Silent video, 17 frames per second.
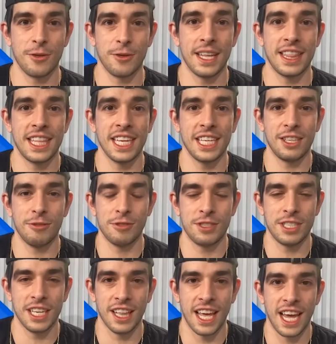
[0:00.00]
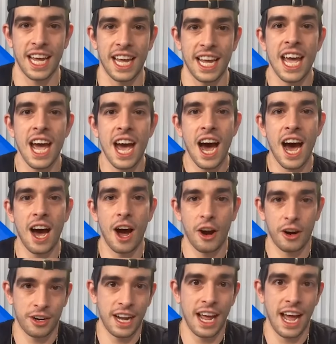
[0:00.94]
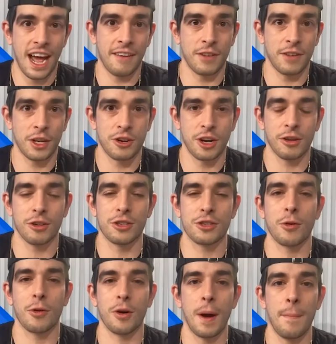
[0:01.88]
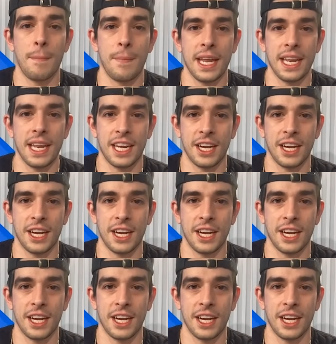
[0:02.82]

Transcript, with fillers: So I think UCLA are going to have struggle to score a bit